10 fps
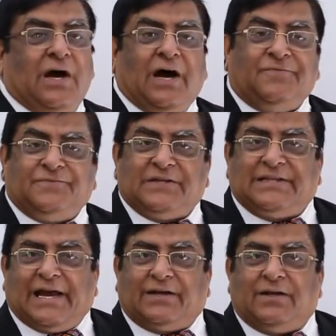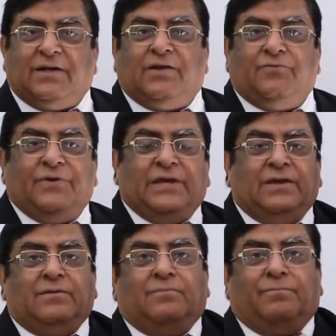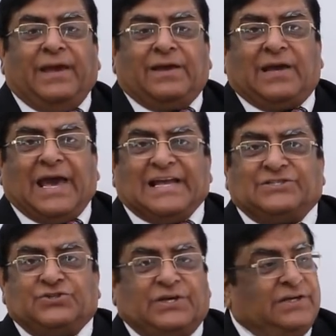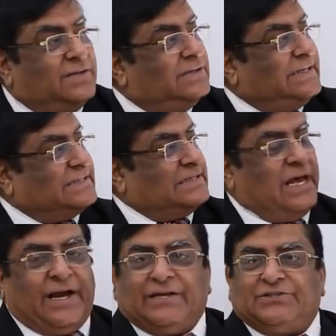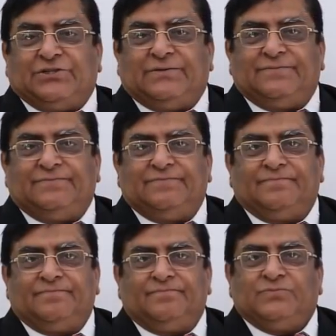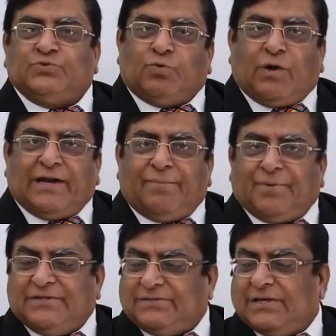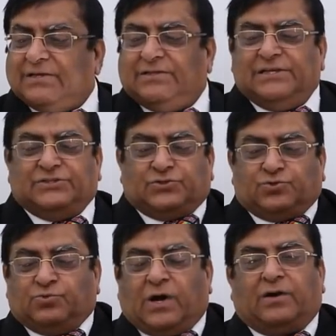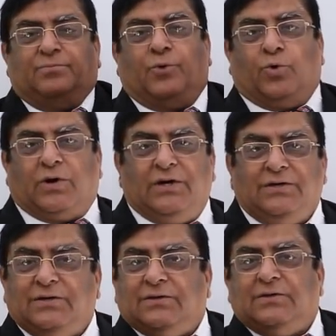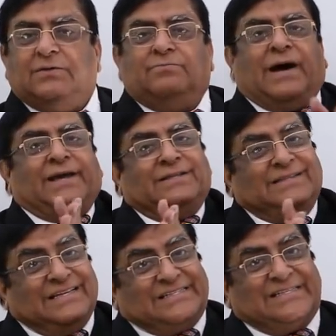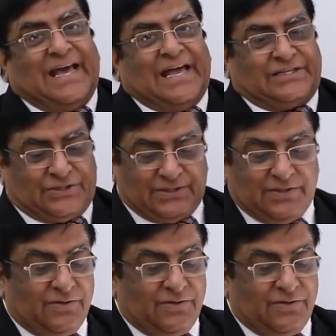After that we make H in this direction. So what happens? These two are broken by this H.